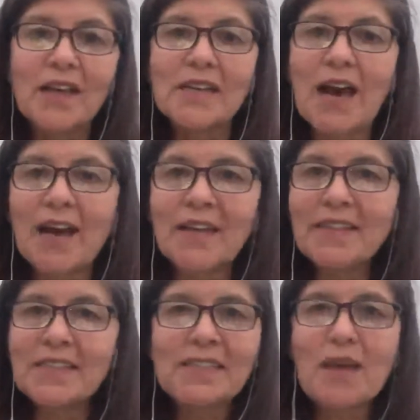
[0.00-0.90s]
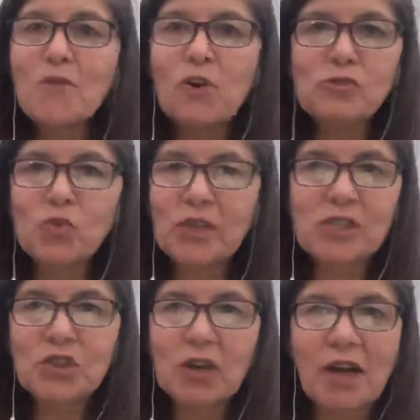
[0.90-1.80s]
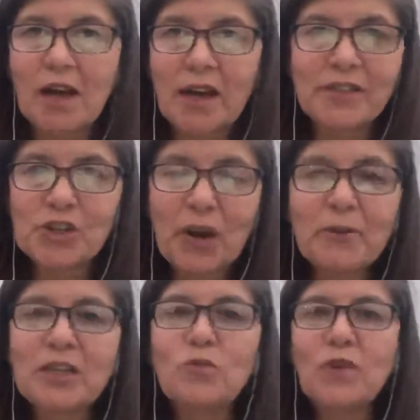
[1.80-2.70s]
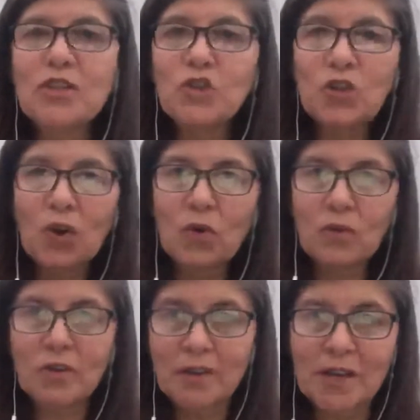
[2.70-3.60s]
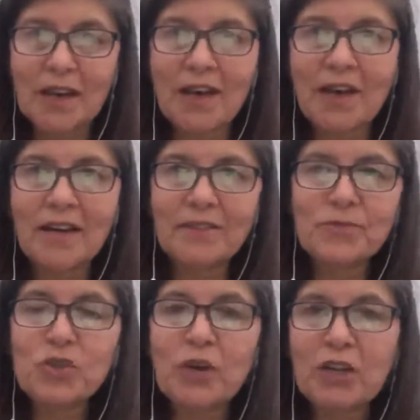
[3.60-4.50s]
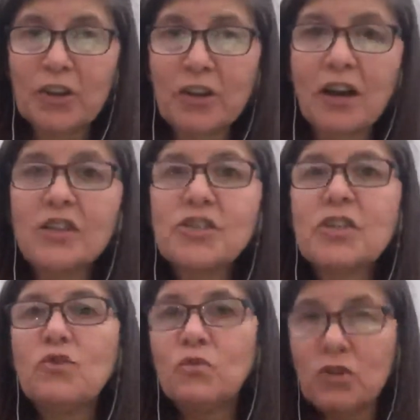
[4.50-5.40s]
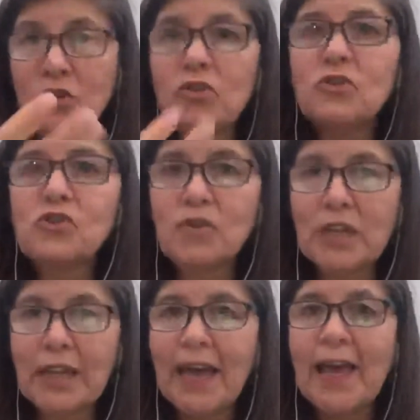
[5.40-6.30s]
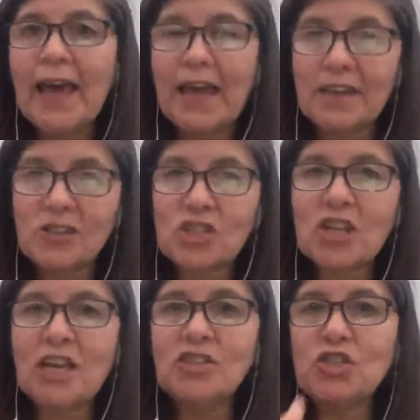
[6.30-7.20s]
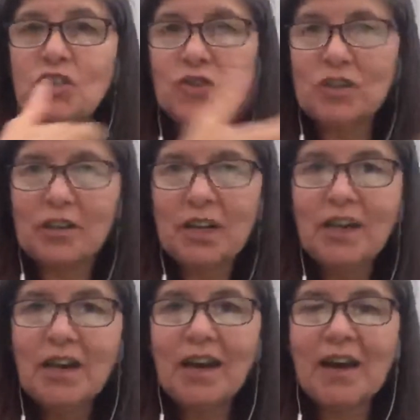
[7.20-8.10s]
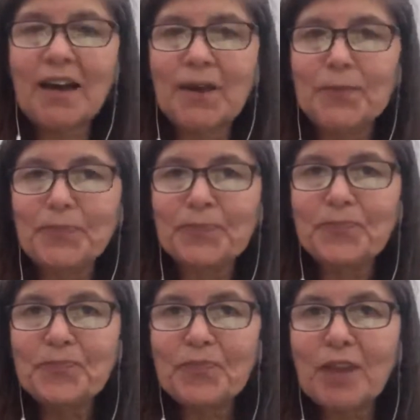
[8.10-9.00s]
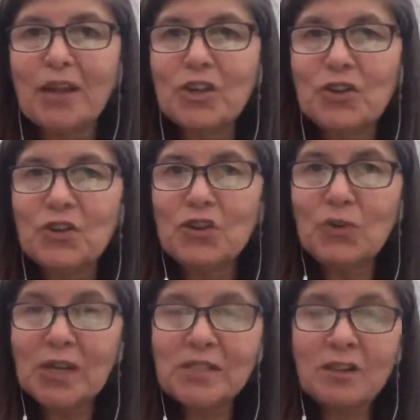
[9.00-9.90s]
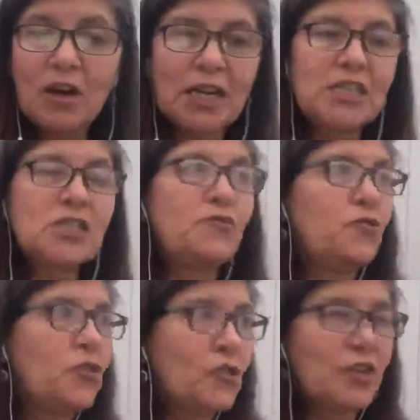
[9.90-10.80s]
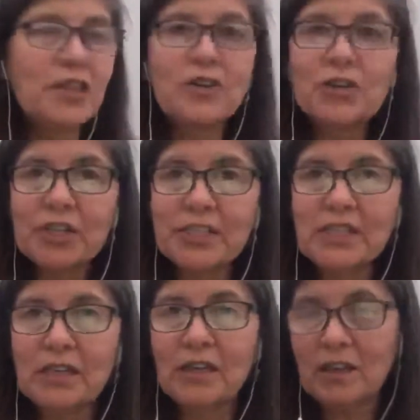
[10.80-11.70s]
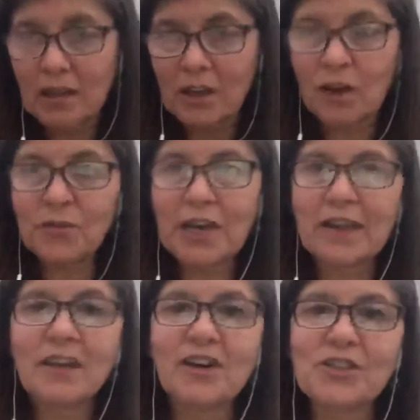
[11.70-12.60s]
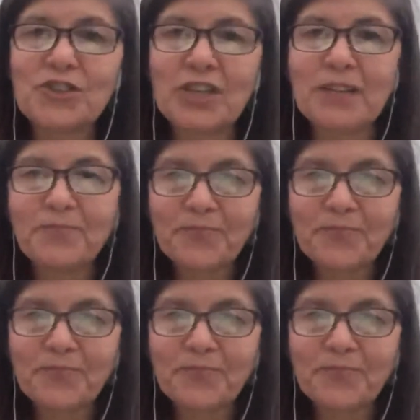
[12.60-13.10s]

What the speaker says: And the same goes with traveling. When you go to another country, you usually exchange your US dollars for the currency of that country.